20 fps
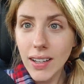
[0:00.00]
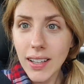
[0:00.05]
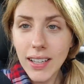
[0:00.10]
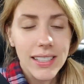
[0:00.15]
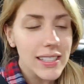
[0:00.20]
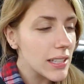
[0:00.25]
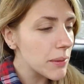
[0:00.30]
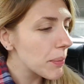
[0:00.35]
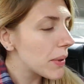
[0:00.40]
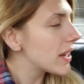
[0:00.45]
it
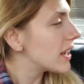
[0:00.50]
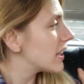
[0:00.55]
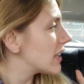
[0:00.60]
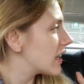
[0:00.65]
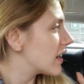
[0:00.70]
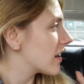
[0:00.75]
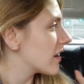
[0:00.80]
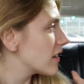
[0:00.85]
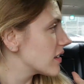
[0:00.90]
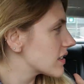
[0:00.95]
hasn't been a
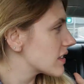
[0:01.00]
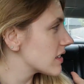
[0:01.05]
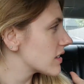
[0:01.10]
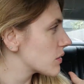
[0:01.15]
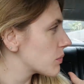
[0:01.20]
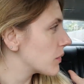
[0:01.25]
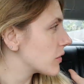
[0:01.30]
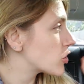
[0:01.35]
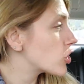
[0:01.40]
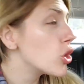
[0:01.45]
year
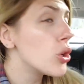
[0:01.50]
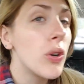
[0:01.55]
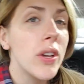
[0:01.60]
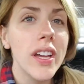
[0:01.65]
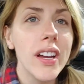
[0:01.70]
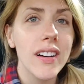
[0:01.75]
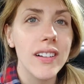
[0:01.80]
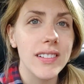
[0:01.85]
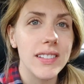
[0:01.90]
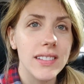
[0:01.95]
since we, two
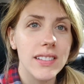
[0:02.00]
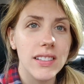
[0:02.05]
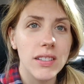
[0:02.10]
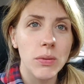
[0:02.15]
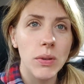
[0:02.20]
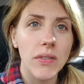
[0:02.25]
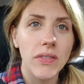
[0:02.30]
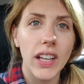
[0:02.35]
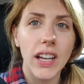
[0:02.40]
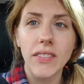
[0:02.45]
years
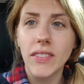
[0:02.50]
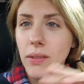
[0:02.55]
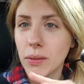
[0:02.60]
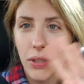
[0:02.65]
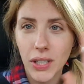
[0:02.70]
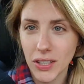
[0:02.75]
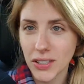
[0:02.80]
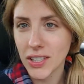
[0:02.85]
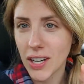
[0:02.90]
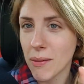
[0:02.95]
since we've lived, it
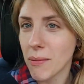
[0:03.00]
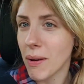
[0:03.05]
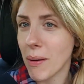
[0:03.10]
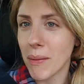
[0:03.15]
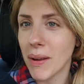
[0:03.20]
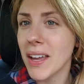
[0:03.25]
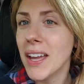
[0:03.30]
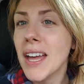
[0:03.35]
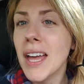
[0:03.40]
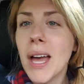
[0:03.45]
was yesterday
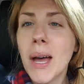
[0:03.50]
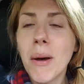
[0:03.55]
maybe,